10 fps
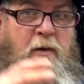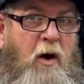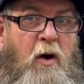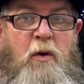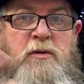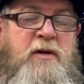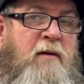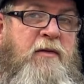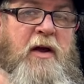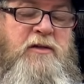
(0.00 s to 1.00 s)
the hose and
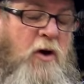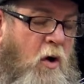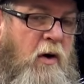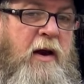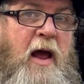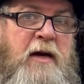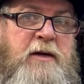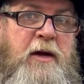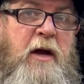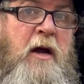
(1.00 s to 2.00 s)
everything, it's all
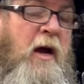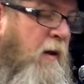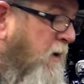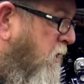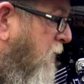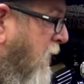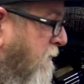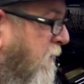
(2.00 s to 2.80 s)
connected. And then you have,